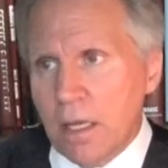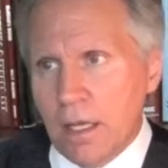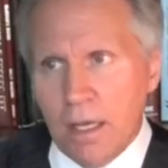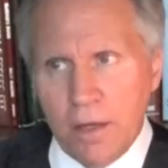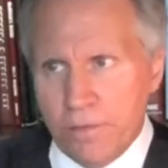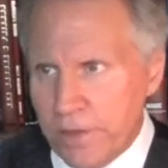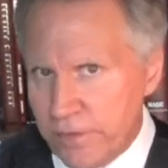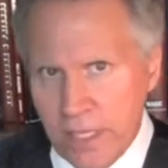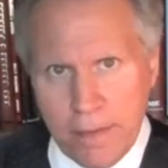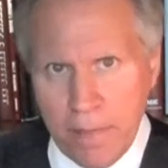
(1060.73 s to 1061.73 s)

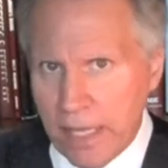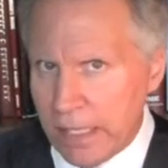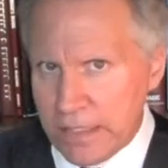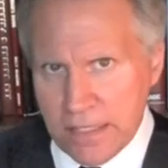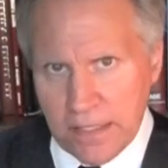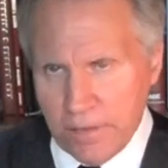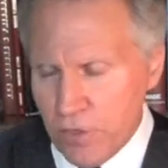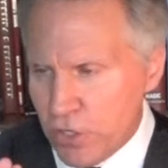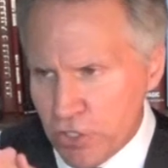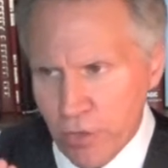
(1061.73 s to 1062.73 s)
15 minutes, if
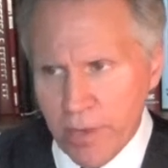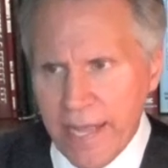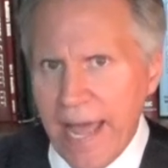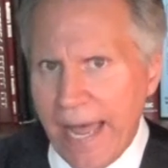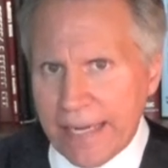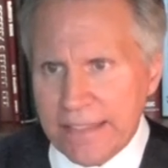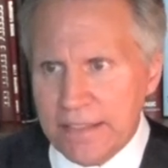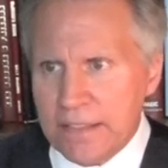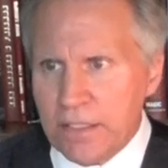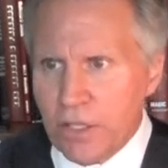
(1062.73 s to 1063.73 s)
you can do an
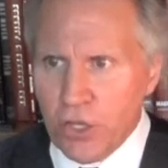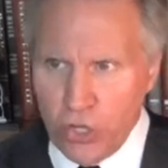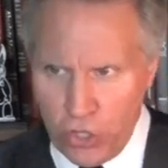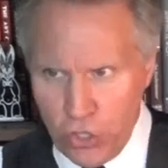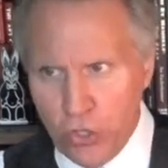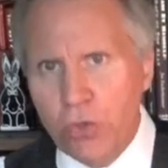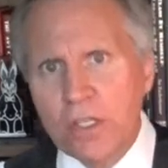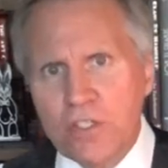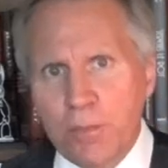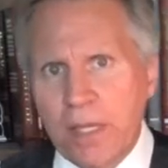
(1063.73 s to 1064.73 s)
act, you
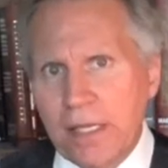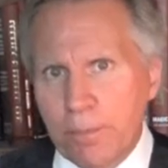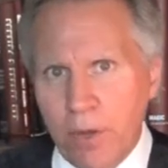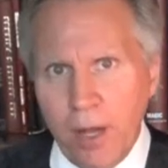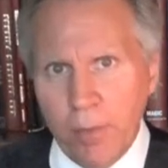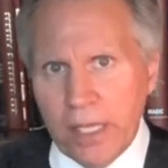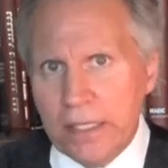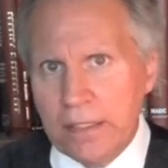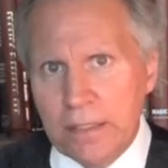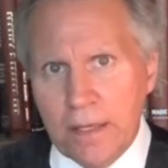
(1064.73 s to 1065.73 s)
can speak in public.